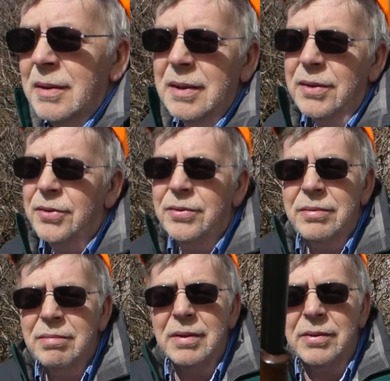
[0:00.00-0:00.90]

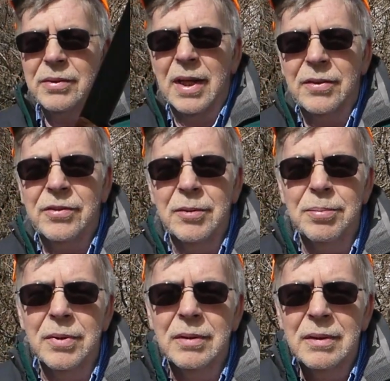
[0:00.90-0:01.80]
It's that
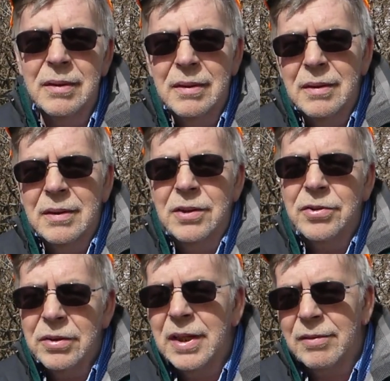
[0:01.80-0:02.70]
simple. You
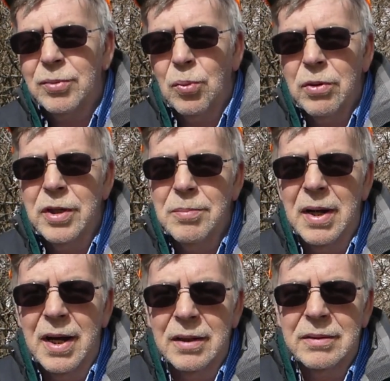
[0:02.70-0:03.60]
shouldn't have to worry
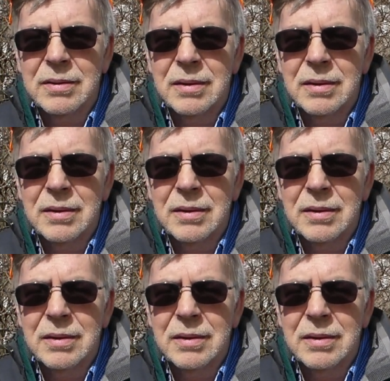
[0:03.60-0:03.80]
about